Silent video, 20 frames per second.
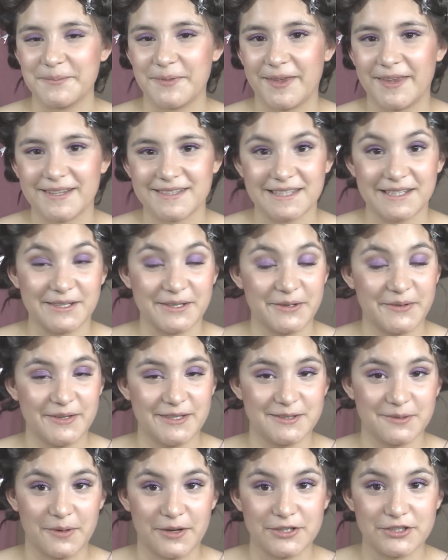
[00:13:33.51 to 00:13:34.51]
because I know
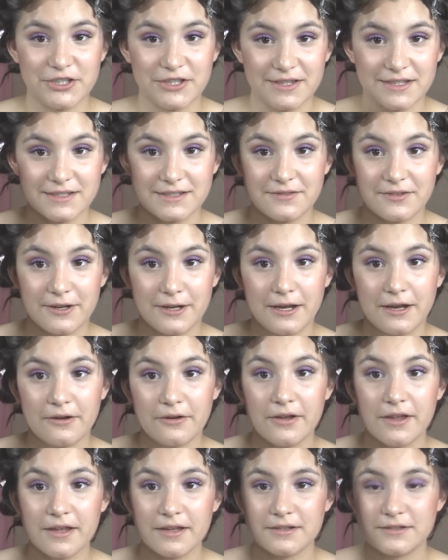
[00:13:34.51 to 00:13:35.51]
he's watching this
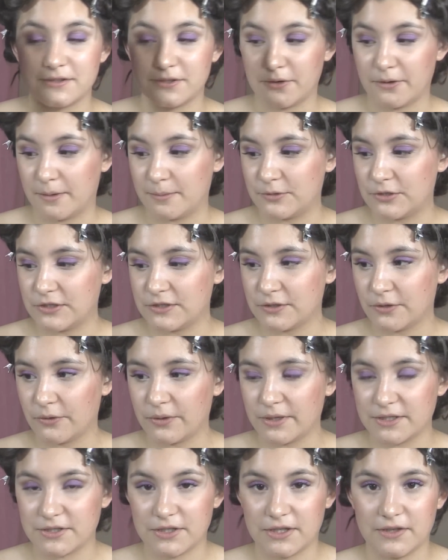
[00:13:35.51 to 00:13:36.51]
video. So I'm just
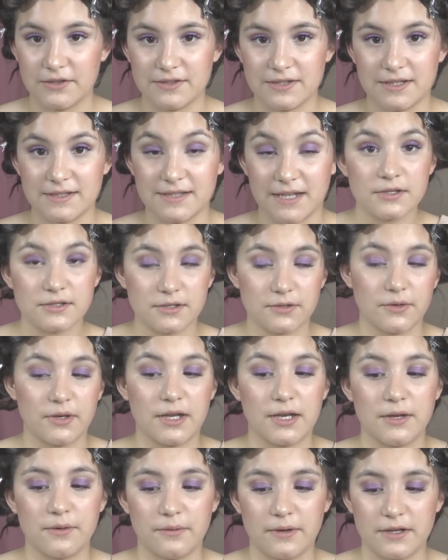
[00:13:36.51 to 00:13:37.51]
going to use this. So
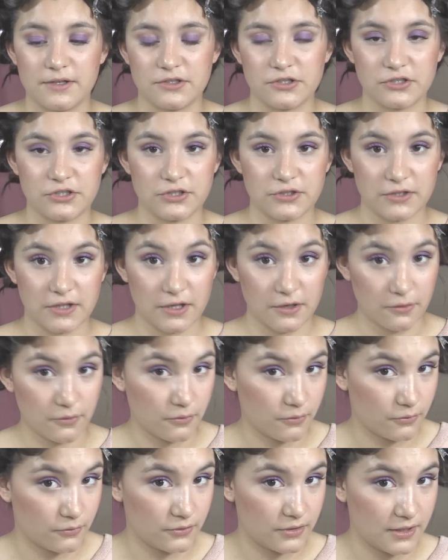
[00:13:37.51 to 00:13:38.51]
anyways, you're just gonna
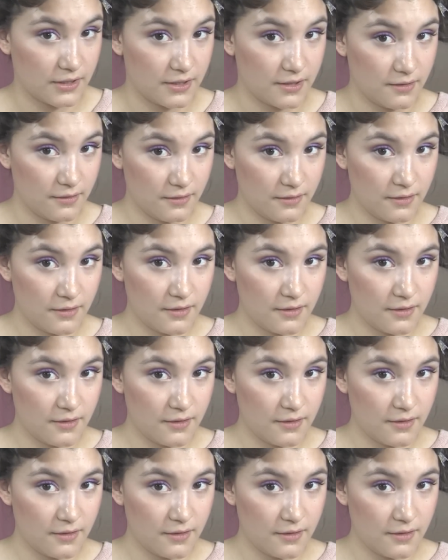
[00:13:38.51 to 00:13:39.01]
hold it.